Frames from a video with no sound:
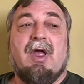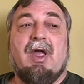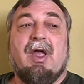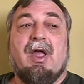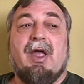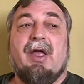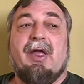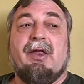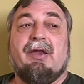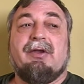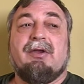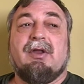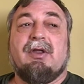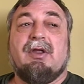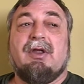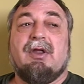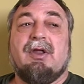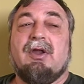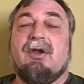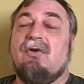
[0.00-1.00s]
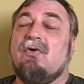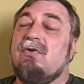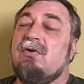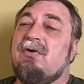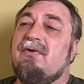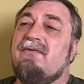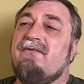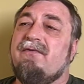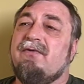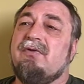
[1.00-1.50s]
And in
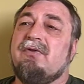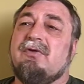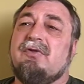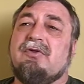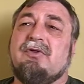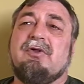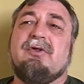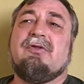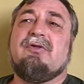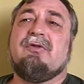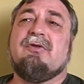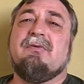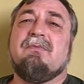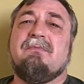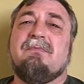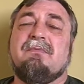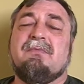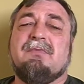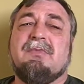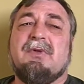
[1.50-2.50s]
order for the system